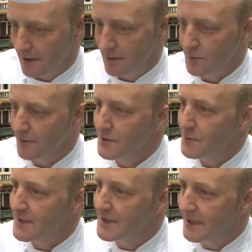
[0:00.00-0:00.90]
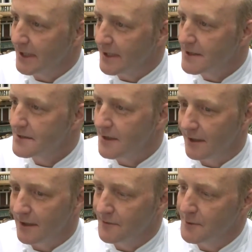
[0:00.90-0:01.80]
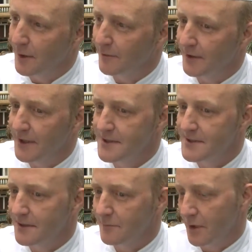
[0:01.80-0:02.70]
owned one for 20 years. I lived above it.